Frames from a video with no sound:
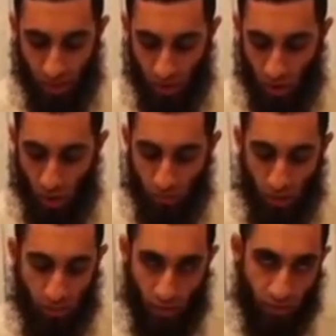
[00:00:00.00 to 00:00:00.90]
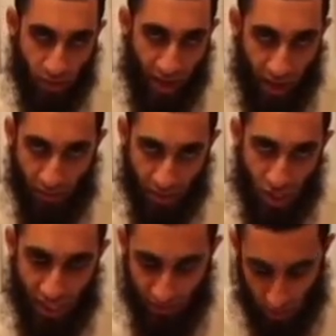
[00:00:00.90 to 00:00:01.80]
I've
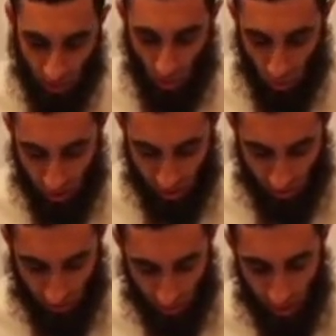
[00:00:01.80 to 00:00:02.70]
achieved gold and silver,